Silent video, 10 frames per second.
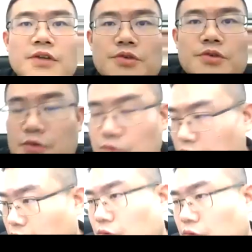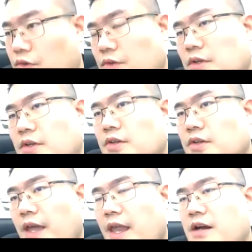You can reduce
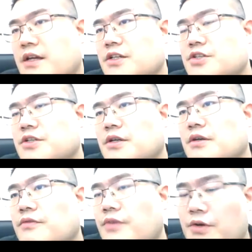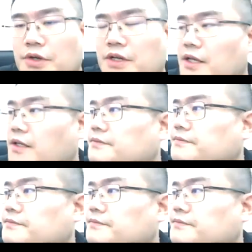the air conditioner very quickly.